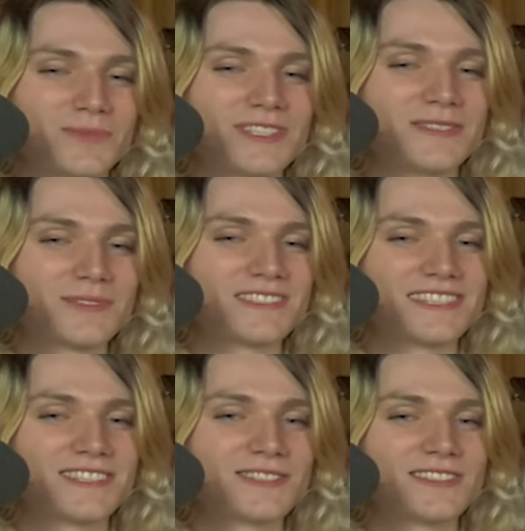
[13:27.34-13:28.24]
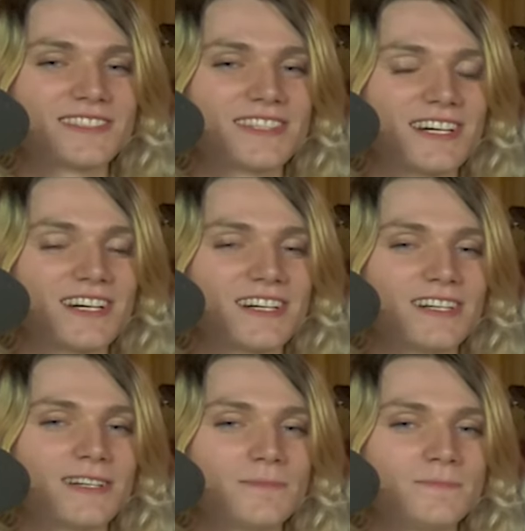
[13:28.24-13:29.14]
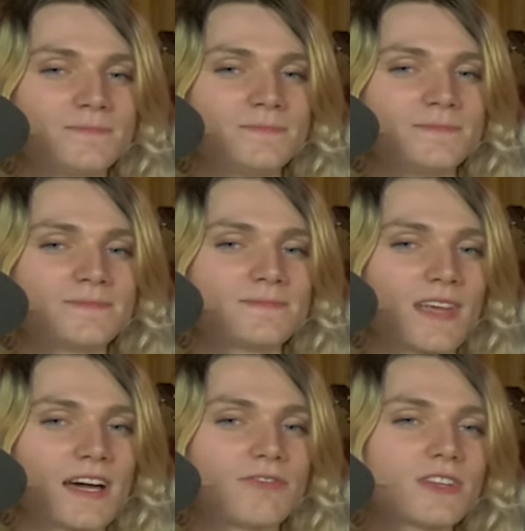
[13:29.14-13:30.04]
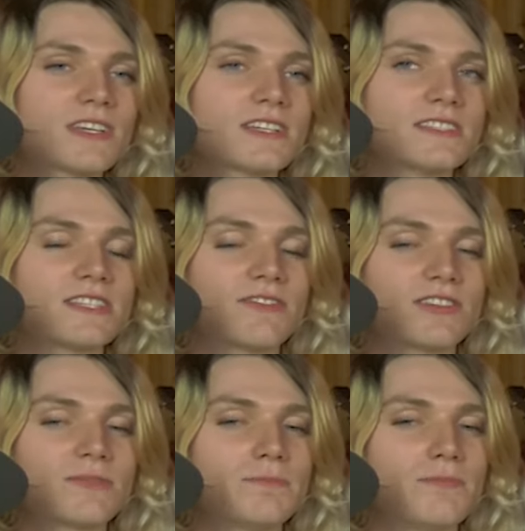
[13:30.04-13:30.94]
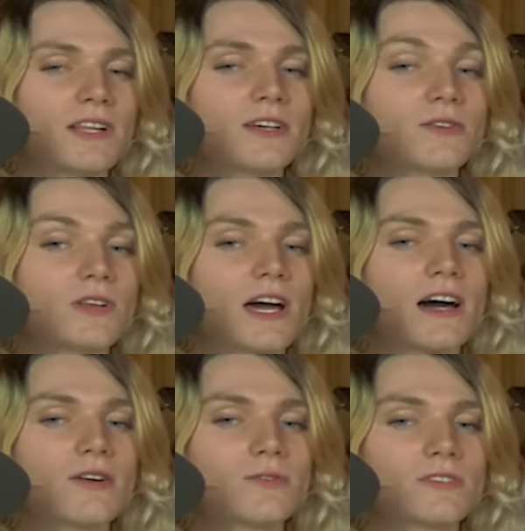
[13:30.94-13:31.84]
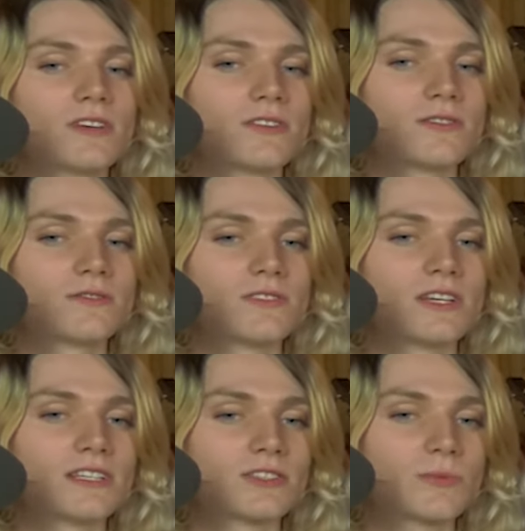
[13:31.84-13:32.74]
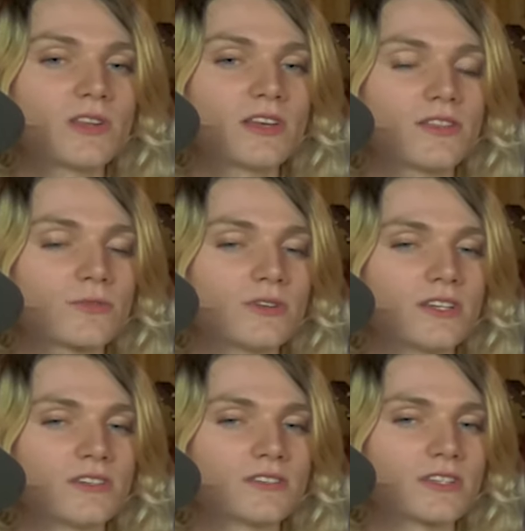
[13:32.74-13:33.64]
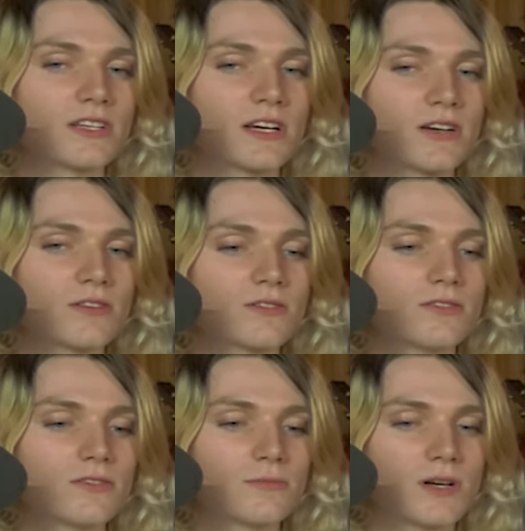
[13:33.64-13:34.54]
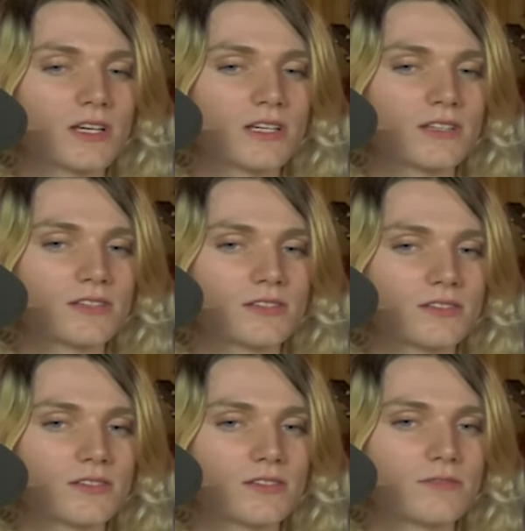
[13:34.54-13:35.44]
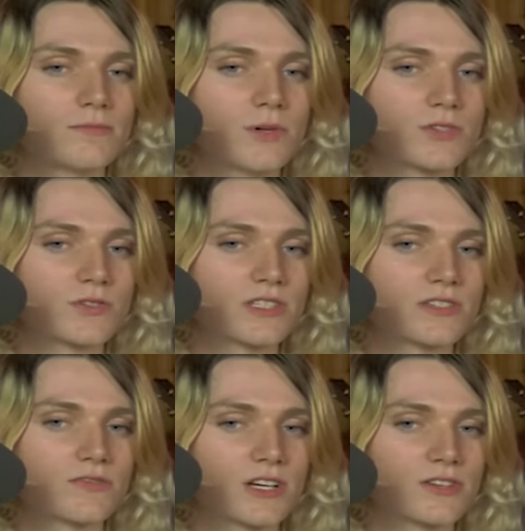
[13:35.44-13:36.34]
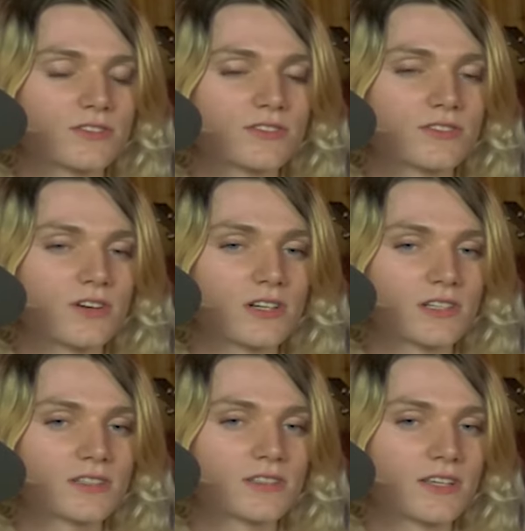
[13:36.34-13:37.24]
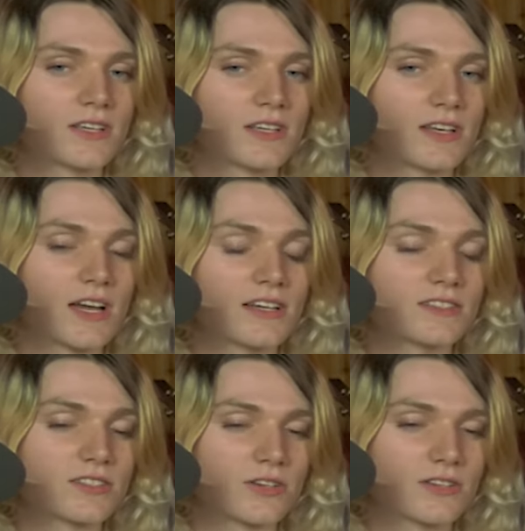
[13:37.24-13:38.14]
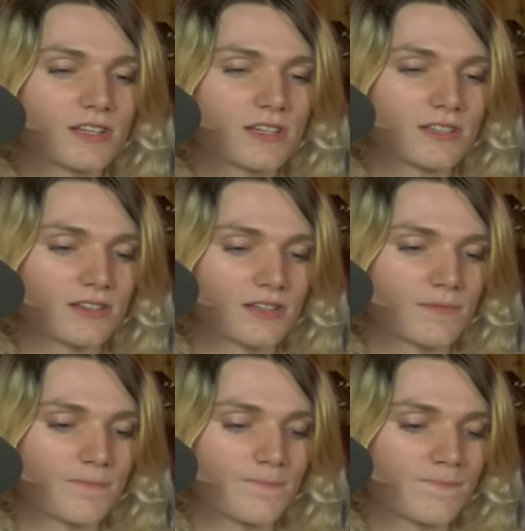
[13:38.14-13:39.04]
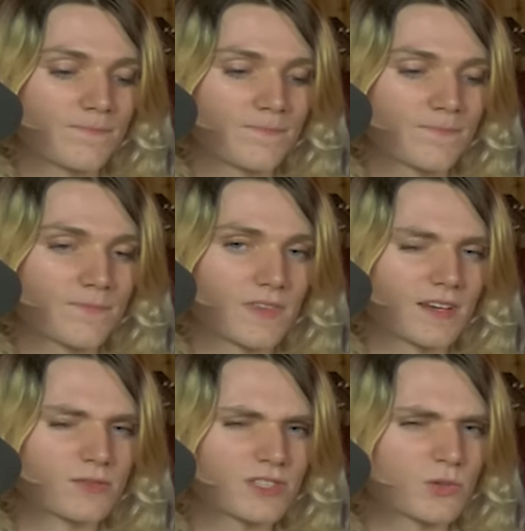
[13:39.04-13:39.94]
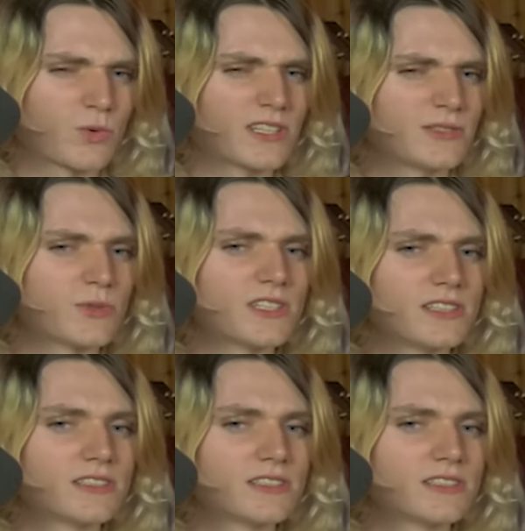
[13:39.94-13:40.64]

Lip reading: pretty particular. I feel like it's definitely mellowed out though. Like it took me like 3 years to get out my most recent record, Star. Like I started that like it was like 2020.